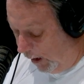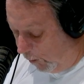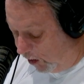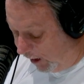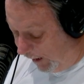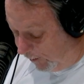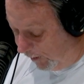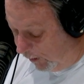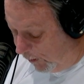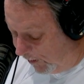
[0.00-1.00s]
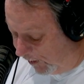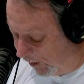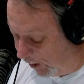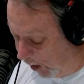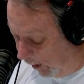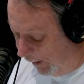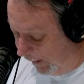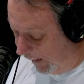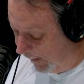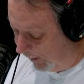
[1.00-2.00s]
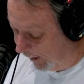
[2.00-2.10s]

Which country uses the dollar as